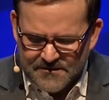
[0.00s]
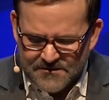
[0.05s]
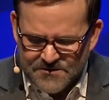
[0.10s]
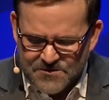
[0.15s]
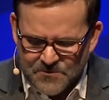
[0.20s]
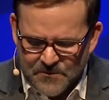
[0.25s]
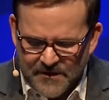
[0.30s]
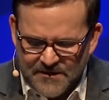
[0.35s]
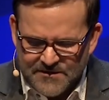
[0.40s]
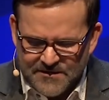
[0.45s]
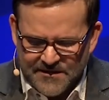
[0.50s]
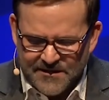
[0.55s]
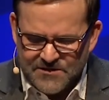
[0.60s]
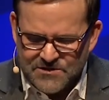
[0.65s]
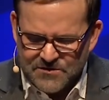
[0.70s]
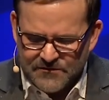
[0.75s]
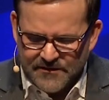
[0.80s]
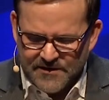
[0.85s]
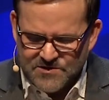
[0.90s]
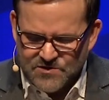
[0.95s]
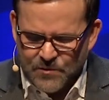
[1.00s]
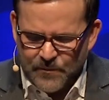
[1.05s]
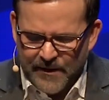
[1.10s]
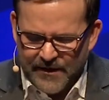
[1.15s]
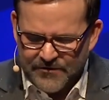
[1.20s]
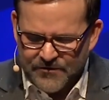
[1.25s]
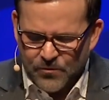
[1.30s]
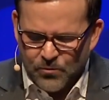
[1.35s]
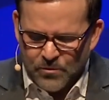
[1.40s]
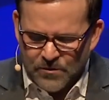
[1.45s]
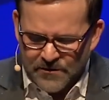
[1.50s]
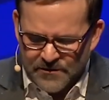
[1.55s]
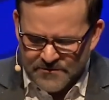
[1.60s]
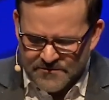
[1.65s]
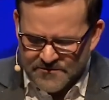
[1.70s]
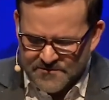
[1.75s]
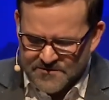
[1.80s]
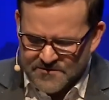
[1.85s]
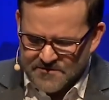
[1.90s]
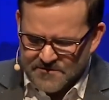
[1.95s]
speak to each of us about the
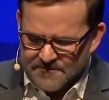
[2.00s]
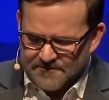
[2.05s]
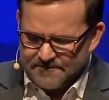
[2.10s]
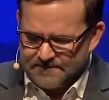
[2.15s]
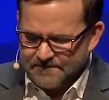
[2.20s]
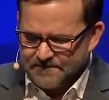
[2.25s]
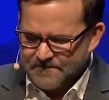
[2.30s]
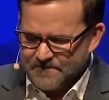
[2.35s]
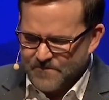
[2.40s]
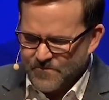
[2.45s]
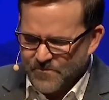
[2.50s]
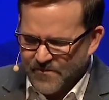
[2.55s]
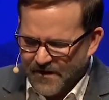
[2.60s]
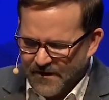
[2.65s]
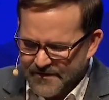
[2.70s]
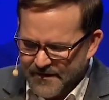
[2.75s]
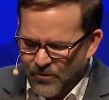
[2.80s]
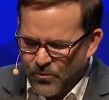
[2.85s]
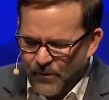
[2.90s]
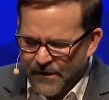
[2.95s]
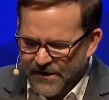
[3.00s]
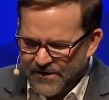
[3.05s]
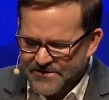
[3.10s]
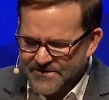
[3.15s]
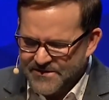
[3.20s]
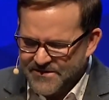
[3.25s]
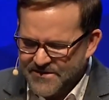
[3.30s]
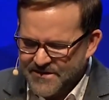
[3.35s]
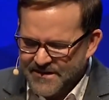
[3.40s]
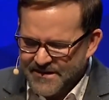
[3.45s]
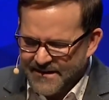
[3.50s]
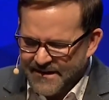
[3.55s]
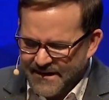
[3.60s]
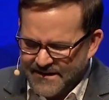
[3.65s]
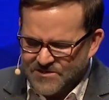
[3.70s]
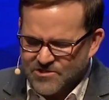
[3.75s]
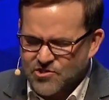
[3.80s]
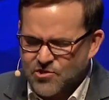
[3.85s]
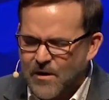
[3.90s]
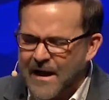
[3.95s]
words that we're to
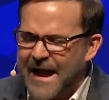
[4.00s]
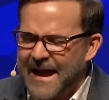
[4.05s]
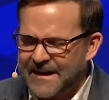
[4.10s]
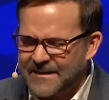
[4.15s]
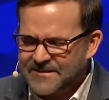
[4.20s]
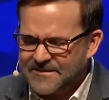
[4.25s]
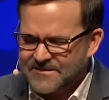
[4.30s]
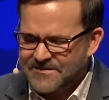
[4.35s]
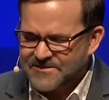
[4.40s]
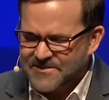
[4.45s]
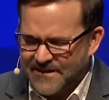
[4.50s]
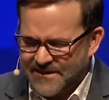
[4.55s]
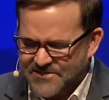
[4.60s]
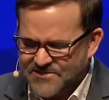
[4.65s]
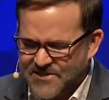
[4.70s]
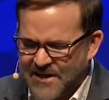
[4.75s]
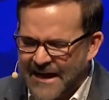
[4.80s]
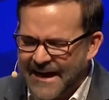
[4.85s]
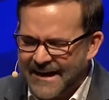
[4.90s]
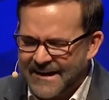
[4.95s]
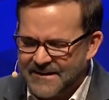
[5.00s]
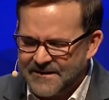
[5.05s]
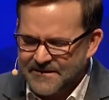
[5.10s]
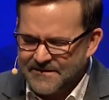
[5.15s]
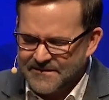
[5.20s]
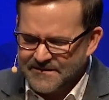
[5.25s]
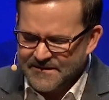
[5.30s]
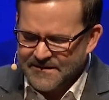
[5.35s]
extract, set aside,